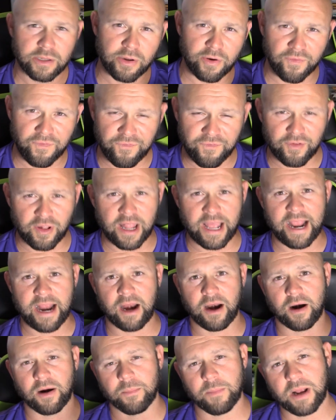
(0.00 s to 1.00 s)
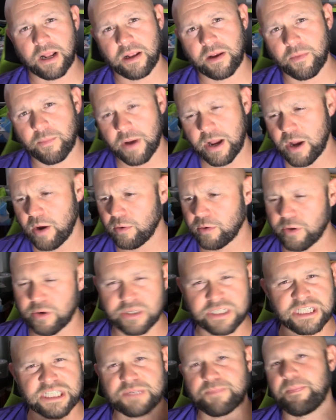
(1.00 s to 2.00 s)
flair, my own little
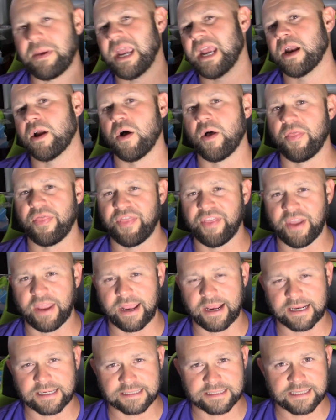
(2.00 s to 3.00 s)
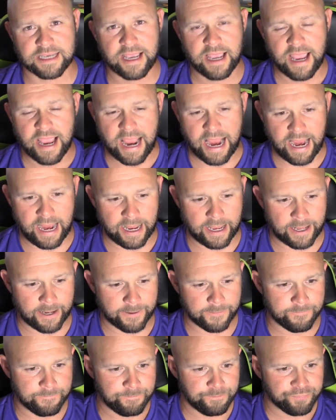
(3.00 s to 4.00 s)
spin on things,
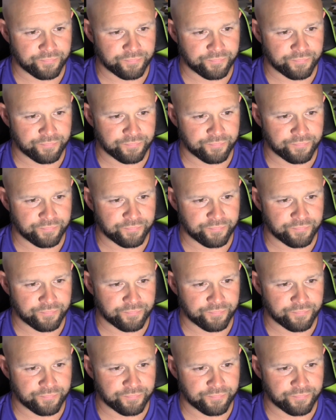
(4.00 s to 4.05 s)
and